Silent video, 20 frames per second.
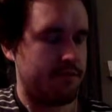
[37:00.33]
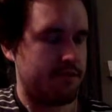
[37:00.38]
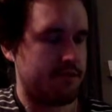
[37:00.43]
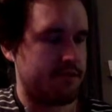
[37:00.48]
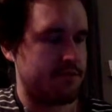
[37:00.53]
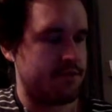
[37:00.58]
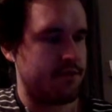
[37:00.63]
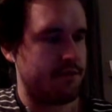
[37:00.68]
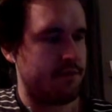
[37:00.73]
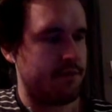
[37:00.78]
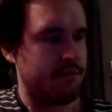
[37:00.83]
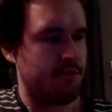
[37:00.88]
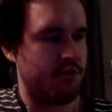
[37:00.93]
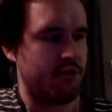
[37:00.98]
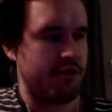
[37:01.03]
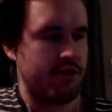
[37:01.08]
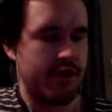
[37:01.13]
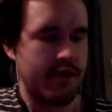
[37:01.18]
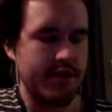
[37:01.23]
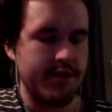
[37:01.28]
some
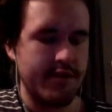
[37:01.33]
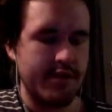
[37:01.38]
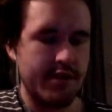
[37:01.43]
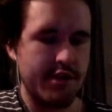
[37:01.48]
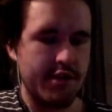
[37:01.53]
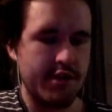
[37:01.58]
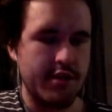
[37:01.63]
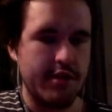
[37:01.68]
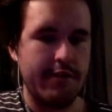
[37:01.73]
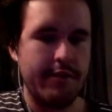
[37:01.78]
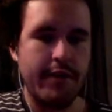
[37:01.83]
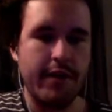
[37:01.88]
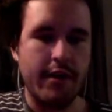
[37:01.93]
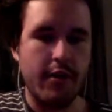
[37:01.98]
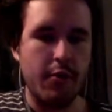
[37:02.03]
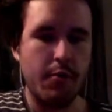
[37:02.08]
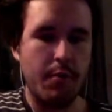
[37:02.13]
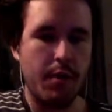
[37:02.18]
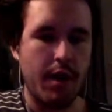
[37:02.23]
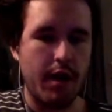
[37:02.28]
realization if I
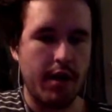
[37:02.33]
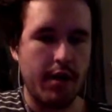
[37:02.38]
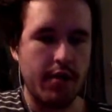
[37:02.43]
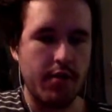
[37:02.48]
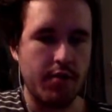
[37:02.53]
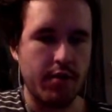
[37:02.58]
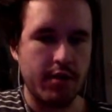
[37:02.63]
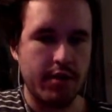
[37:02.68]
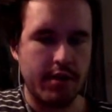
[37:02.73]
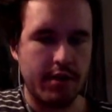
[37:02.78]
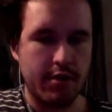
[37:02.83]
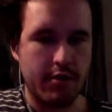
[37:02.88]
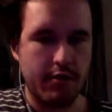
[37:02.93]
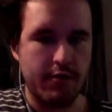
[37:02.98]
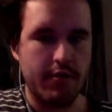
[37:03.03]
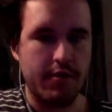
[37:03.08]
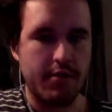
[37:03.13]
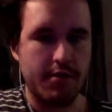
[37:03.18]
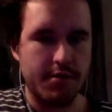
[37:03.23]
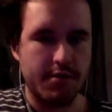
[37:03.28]
go back and read that
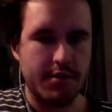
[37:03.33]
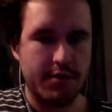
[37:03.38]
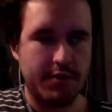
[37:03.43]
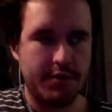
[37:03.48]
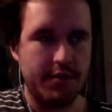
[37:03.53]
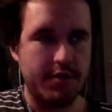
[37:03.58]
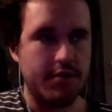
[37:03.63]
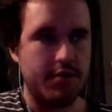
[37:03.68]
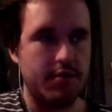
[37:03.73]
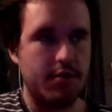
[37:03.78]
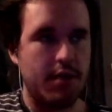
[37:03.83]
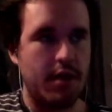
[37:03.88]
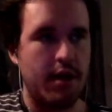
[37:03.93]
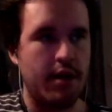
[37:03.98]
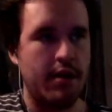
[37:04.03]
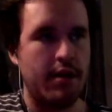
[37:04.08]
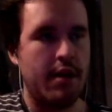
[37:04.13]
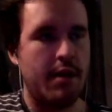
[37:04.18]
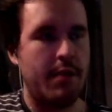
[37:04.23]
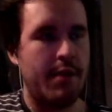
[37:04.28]
over. So I'll definitely do
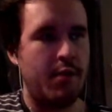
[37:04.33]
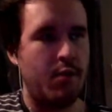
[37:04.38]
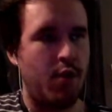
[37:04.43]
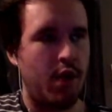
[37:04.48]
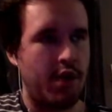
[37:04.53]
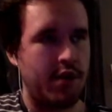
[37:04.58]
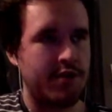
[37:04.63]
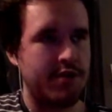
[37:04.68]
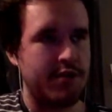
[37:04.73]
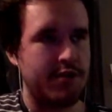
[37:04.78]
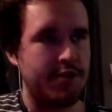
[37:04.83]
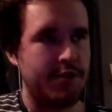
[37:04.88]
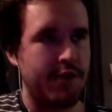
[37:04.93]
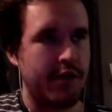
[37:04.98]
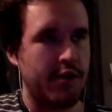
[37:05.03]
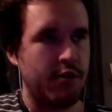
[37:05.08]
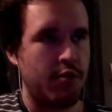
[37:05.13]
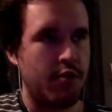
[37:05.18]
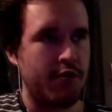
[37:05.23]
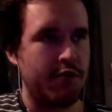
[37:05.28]
that. I might watch this
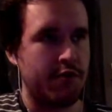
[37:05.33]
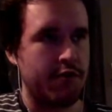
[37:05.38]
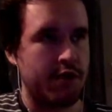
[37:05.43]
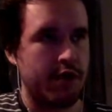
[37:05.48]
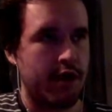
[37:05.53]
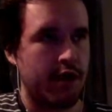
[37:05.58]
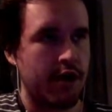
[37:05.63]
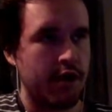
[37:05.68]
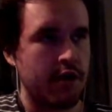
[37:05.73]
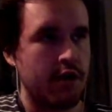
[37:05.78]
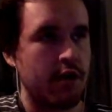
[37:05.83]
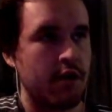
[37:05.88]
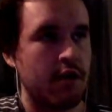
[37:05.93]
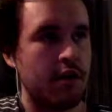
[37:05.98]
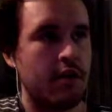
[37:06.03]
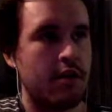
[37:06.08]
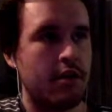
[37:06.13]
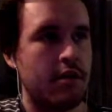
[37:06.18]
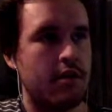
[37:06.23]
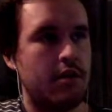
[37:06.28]
video over again
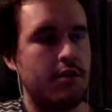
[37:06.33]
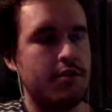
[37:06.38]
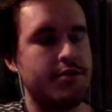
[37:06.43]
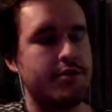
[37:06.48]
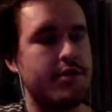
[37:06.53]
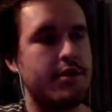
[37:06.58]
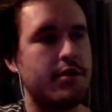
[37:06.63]
also.